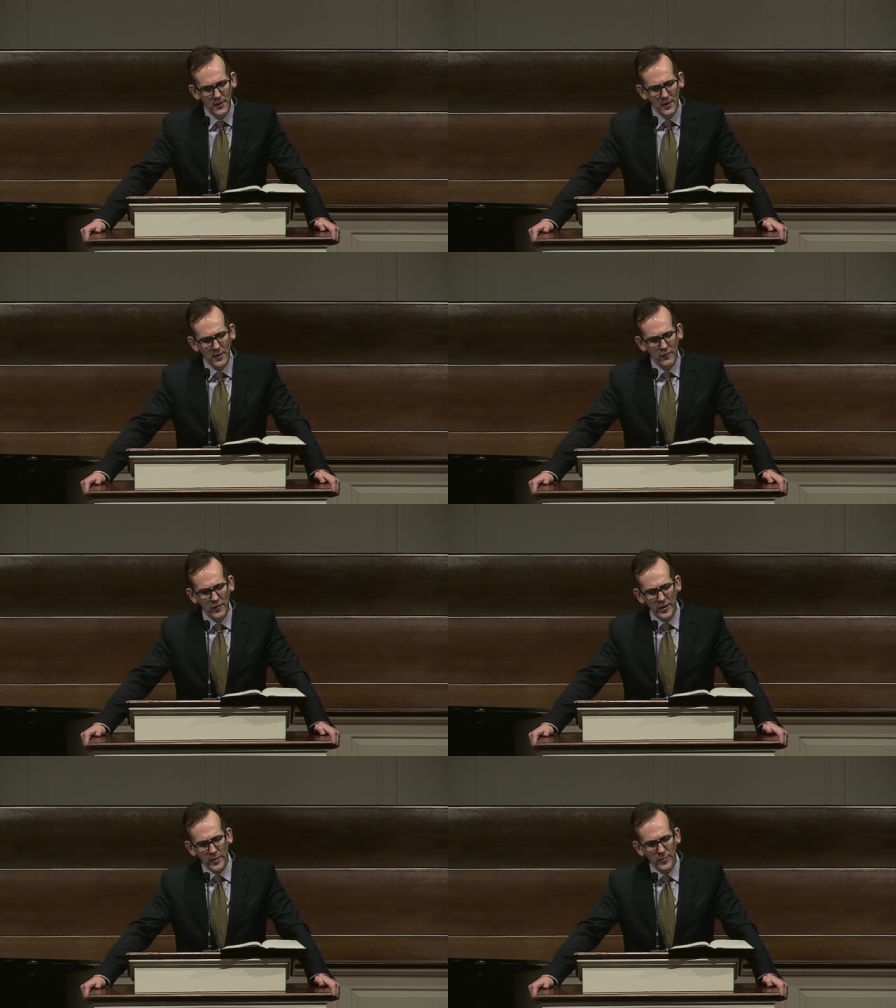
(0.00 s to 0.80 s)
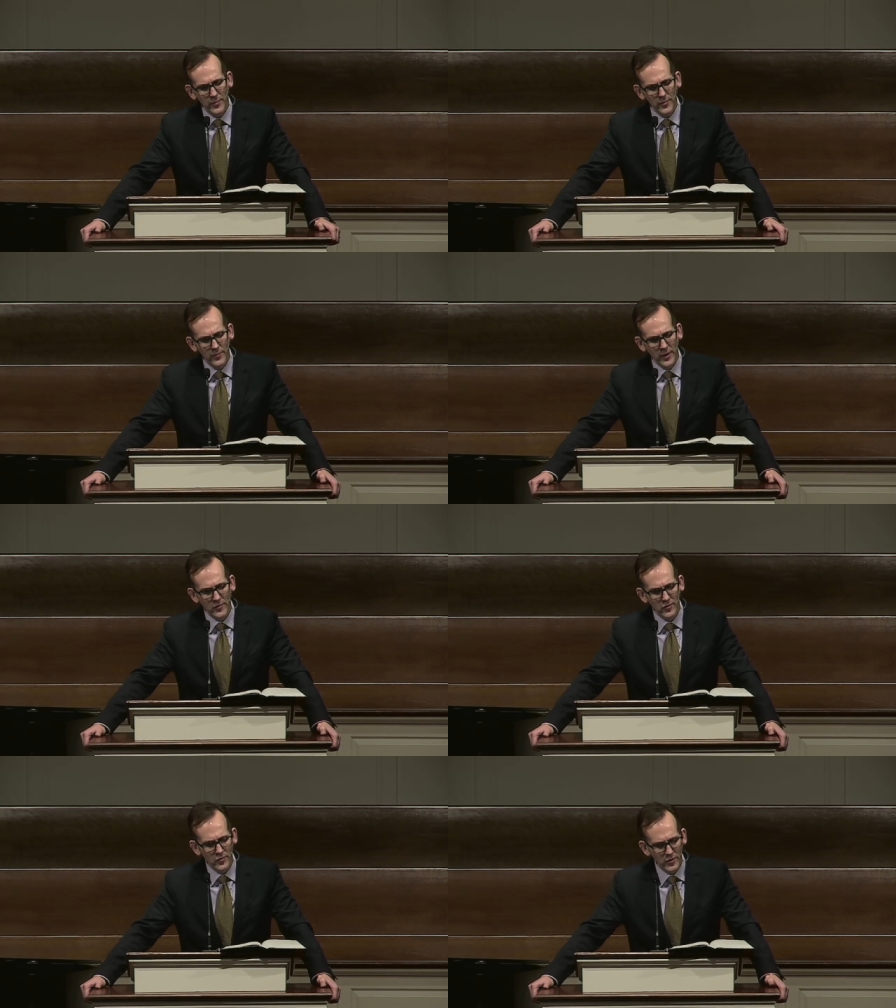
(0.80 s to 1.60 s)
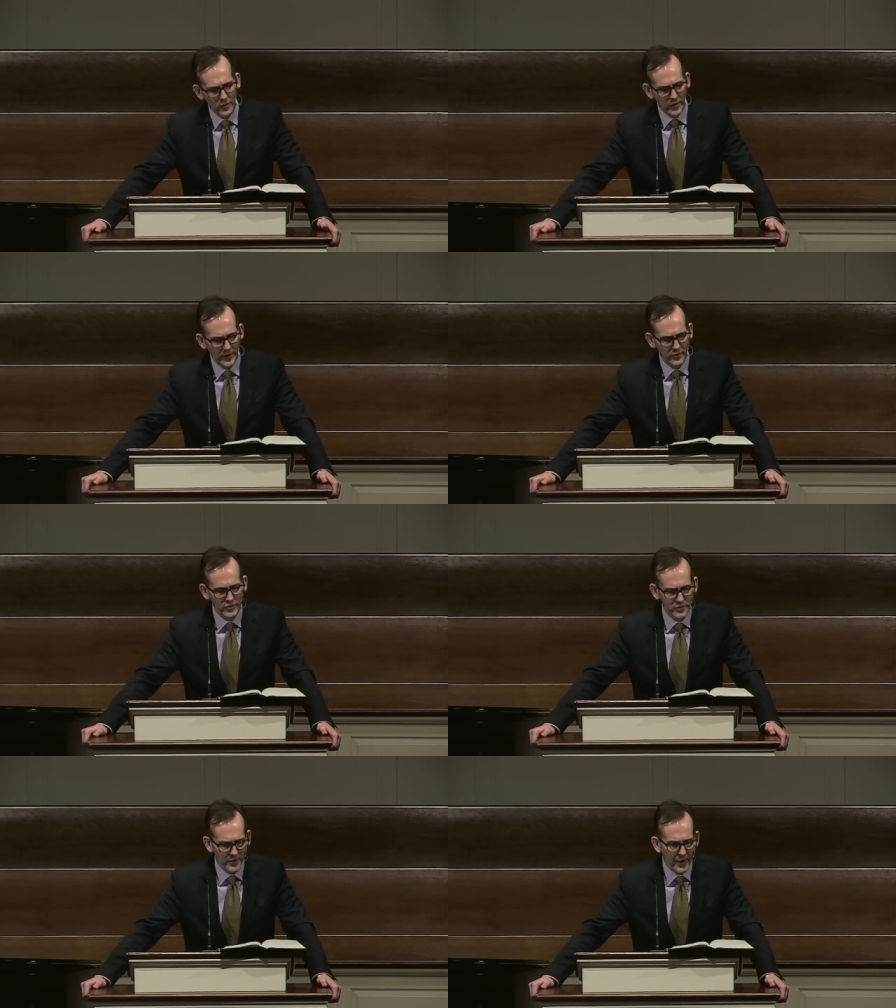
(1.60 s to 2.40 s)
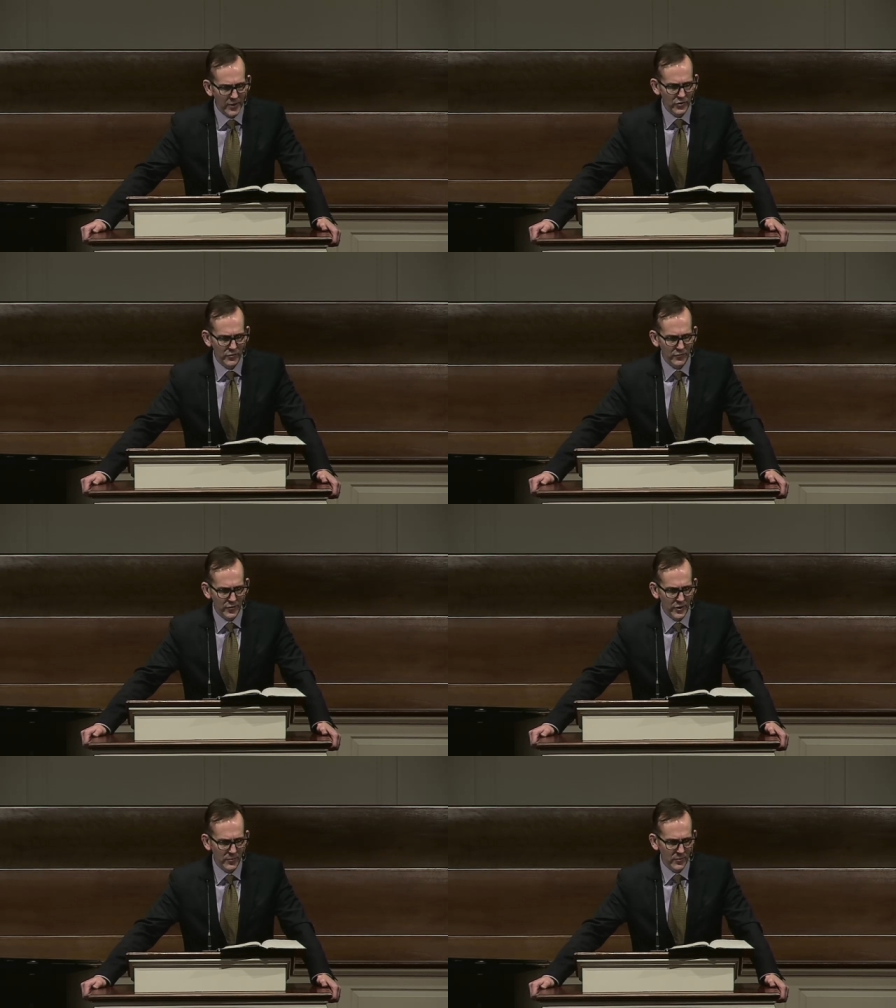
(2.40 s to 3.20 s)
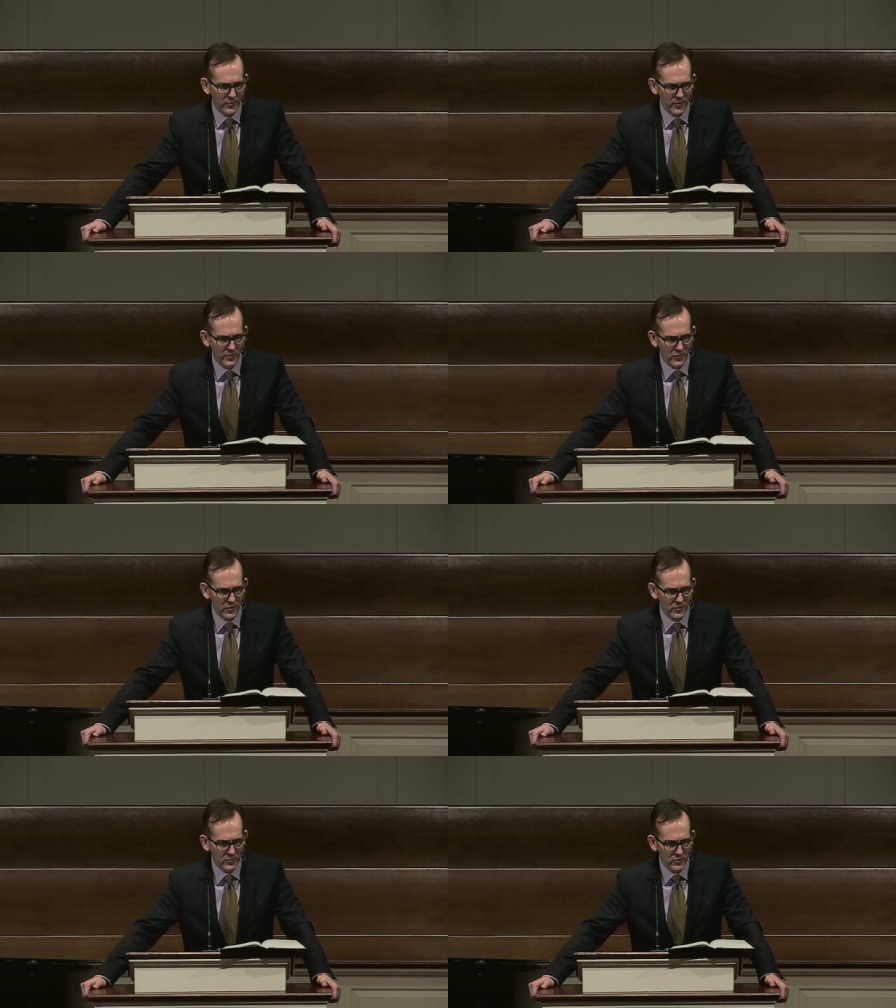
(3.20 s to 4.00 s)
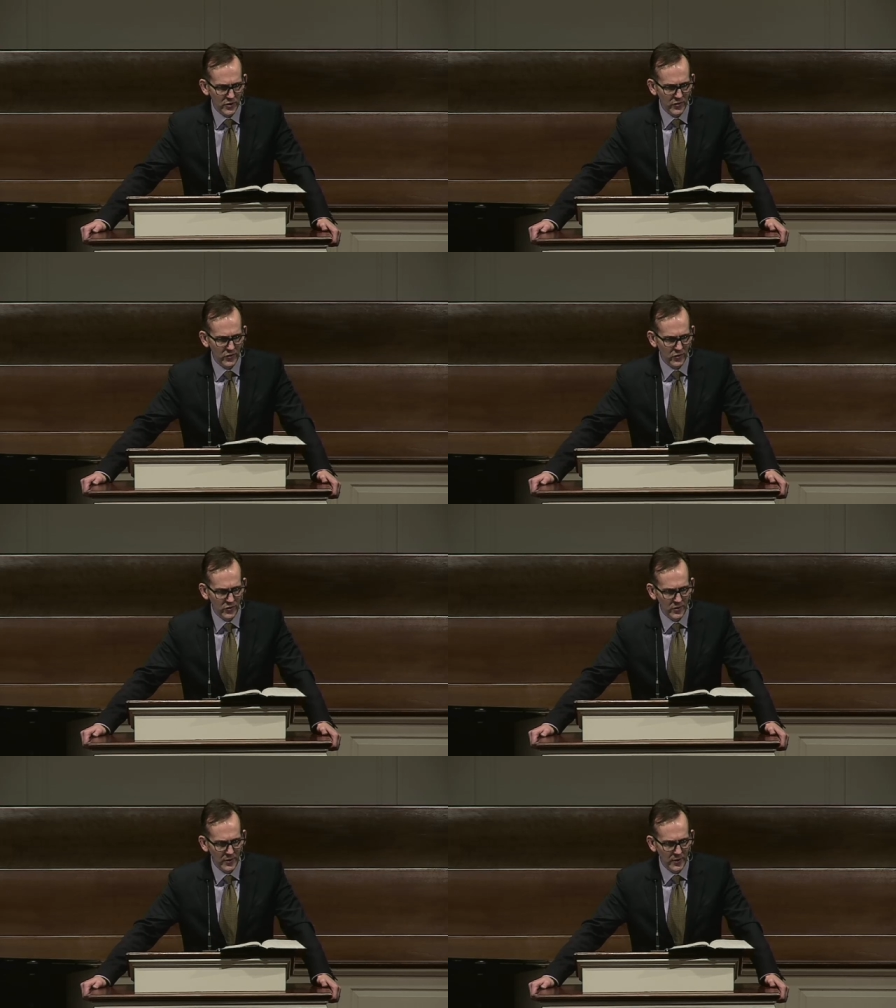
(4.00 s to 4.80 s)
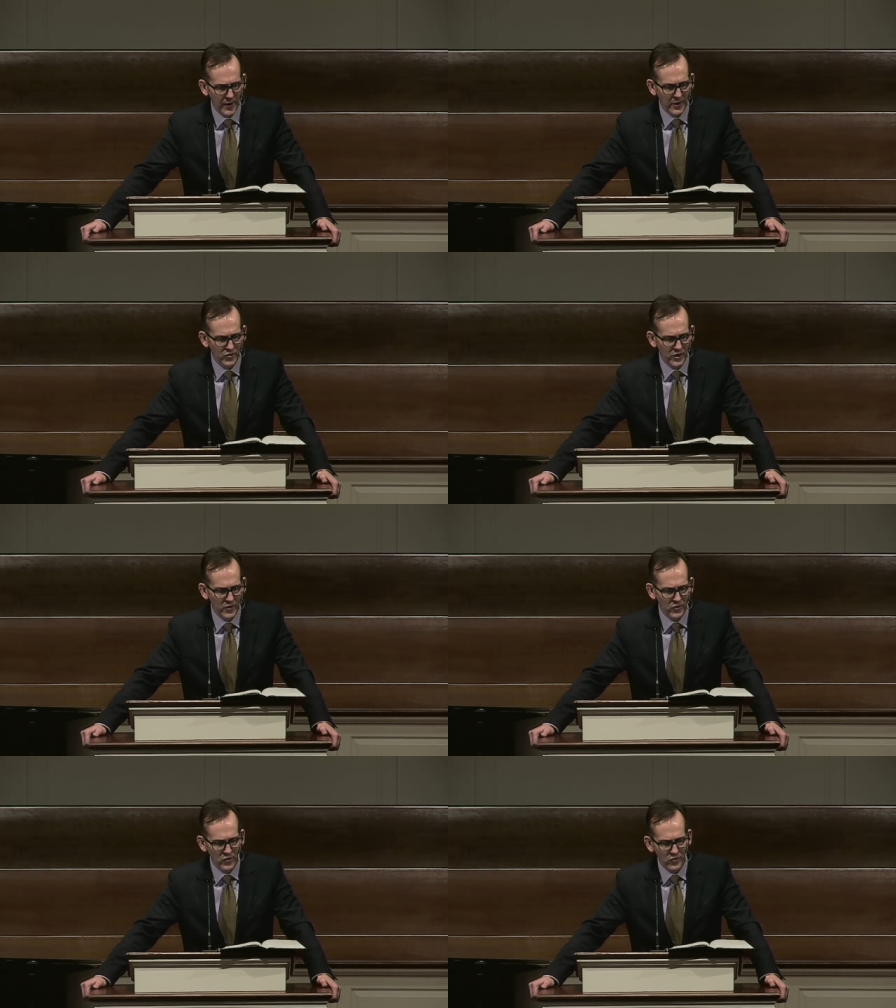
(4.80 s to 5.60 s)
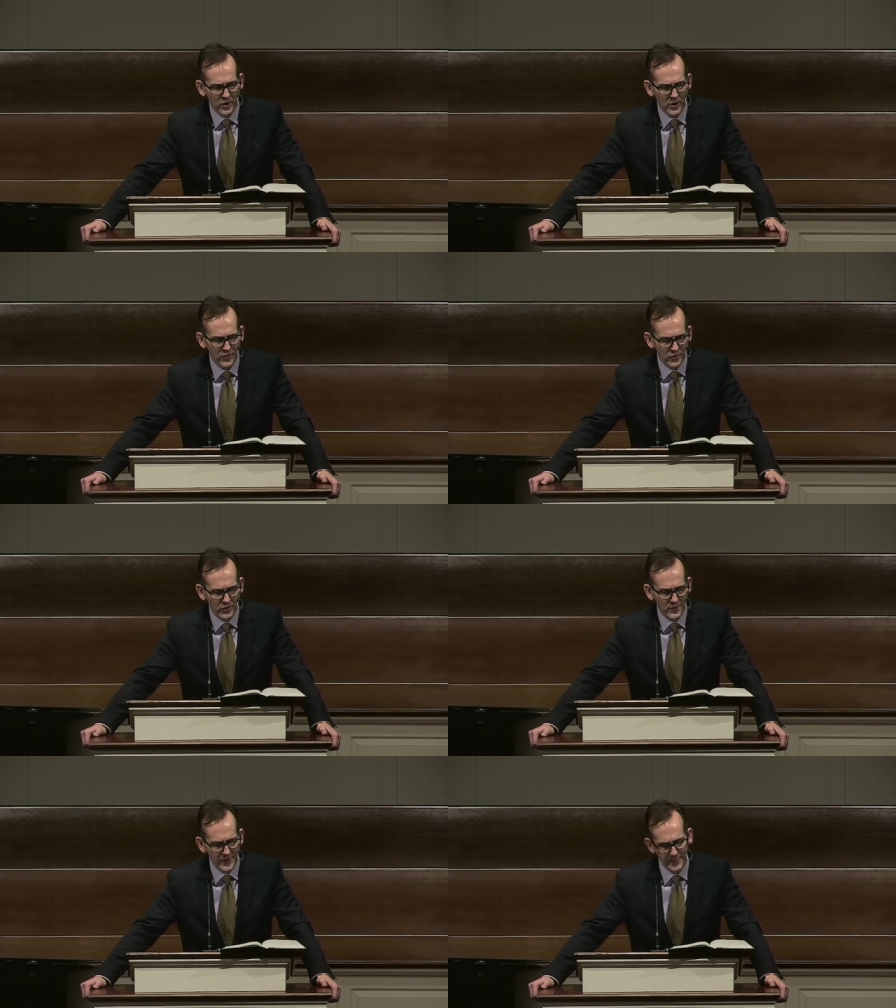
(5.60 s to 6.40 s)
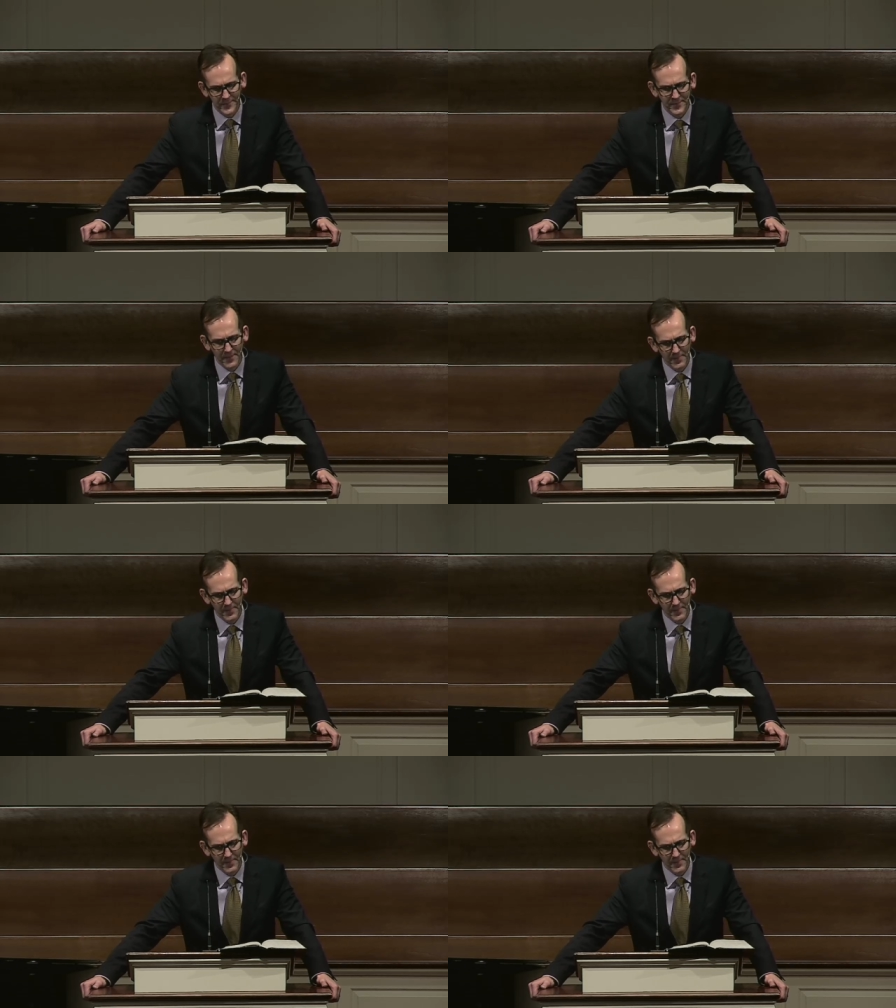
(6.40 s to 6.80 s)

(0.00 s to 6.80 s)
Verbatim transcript: Philip went and told Andrew. Andrew and Philip went and told Jesus. And Jesus answered them.